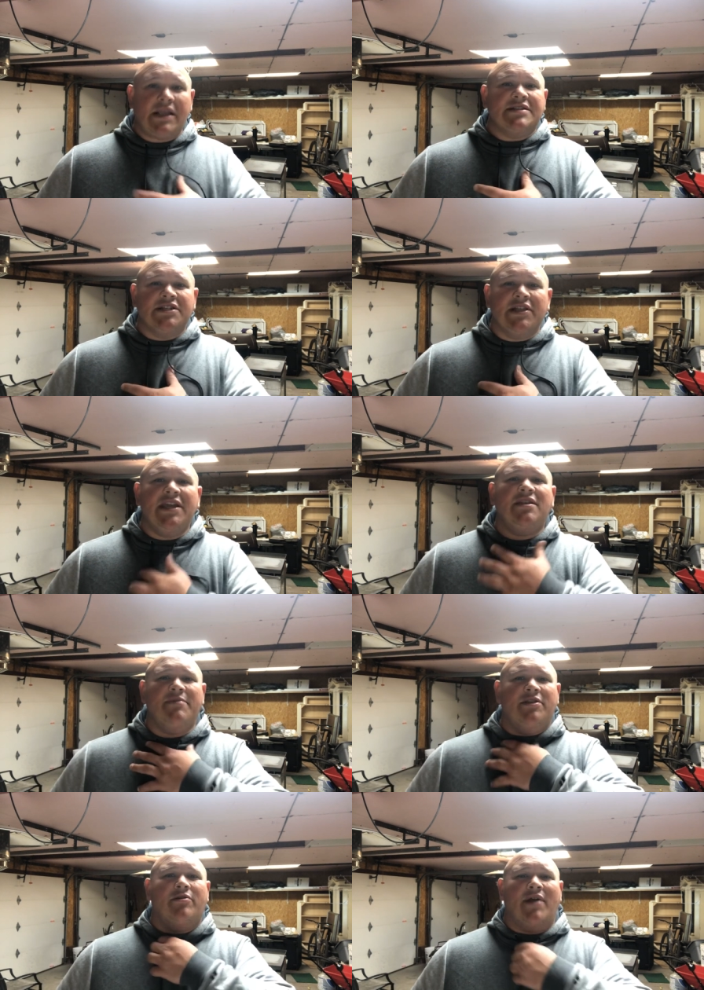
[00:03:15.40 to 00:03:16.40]
to lead them
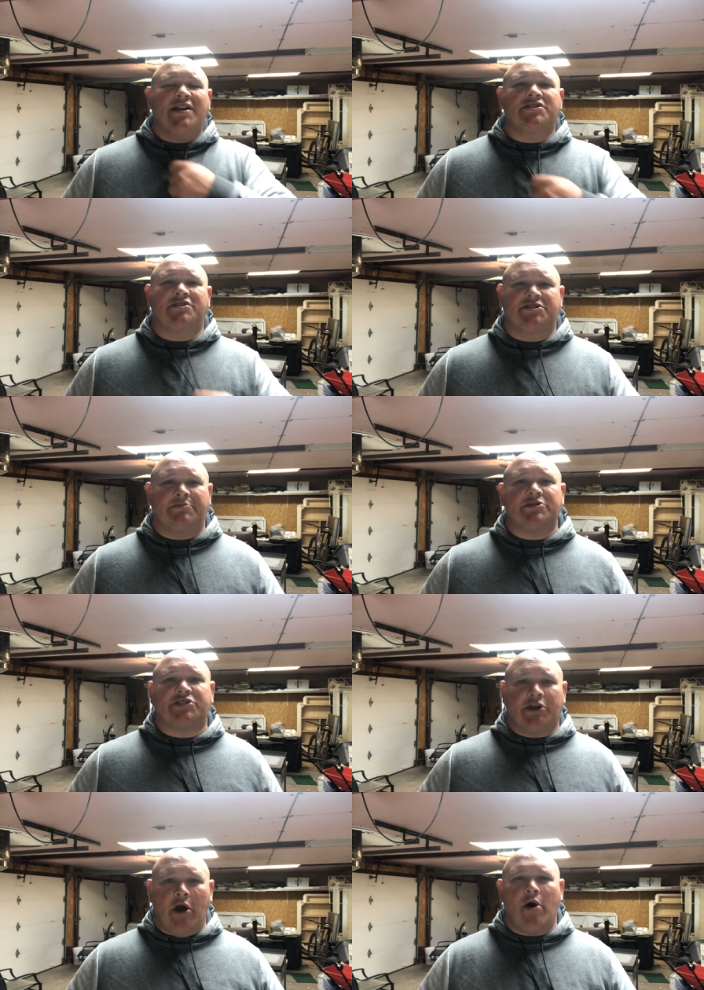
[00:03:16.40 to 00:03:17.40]
in the direction they're supposed to
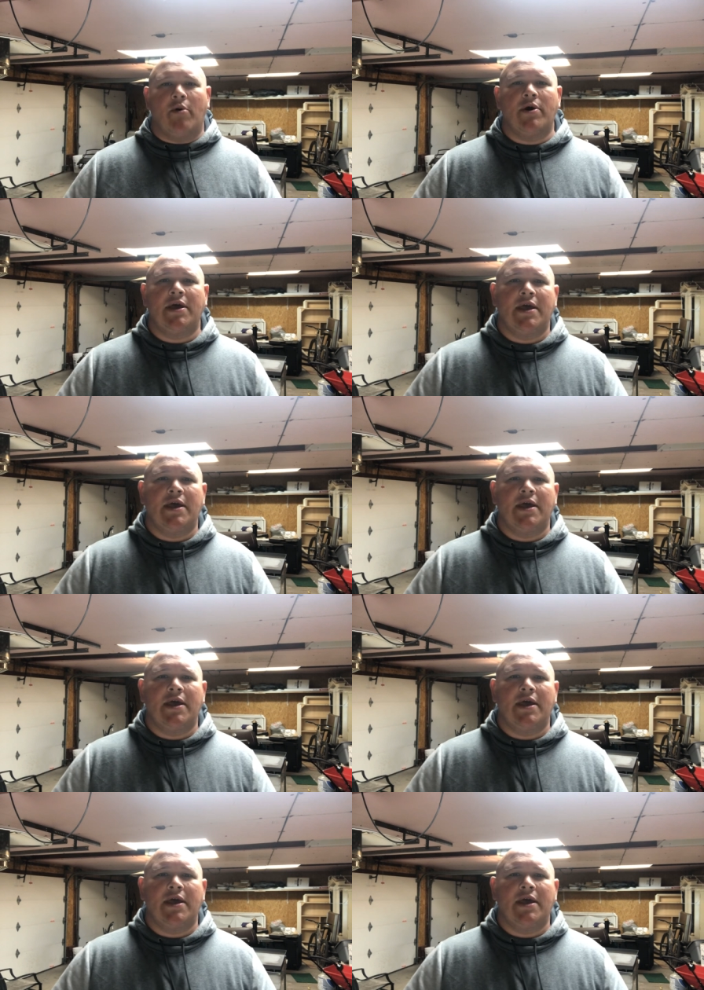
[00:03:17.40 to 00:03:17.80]
go.